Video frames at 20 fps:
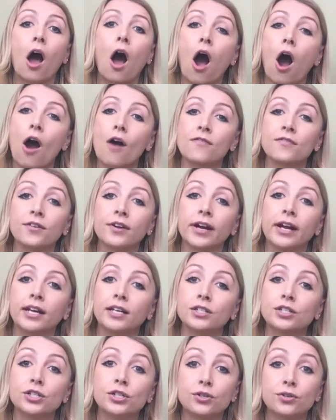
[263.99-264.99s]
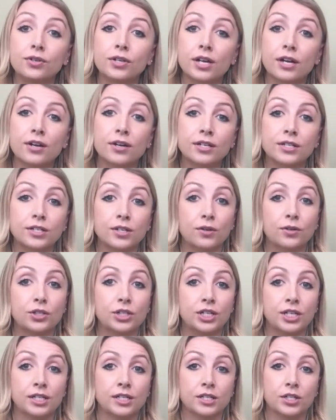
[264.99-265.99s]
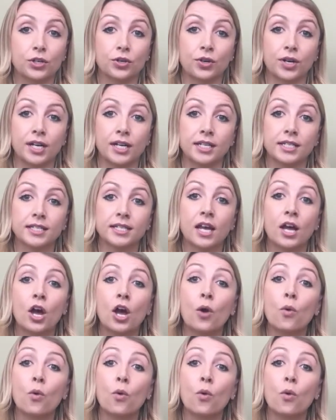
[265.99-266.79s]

offering two-year associate's degrees,